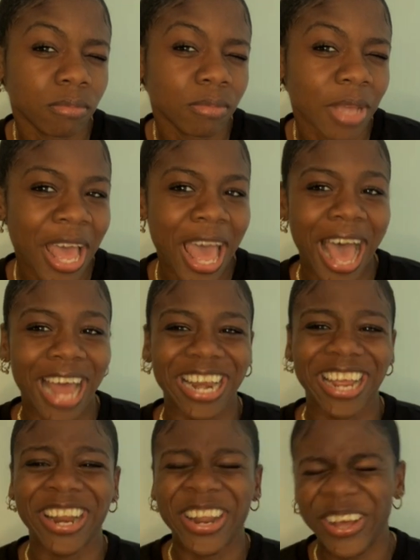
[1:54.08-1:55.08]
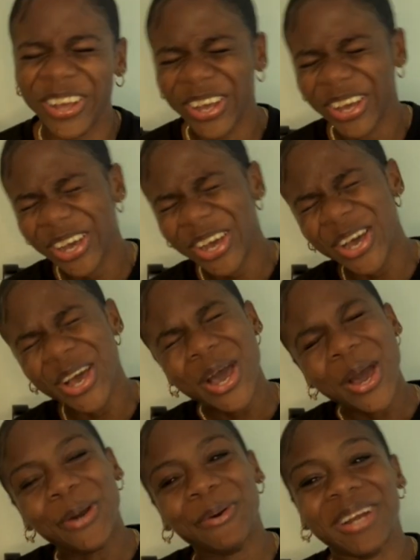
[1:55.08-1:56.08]
and then
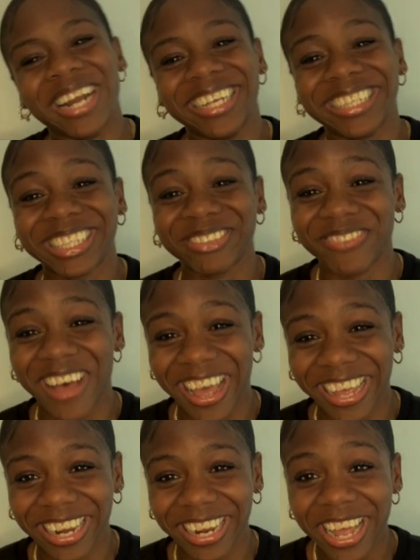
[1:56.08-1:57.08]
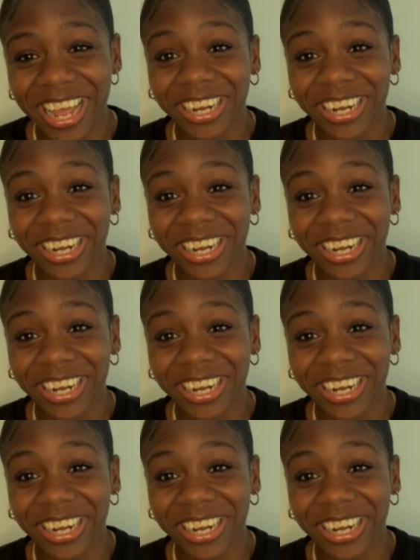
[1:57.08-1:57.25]
when I smile,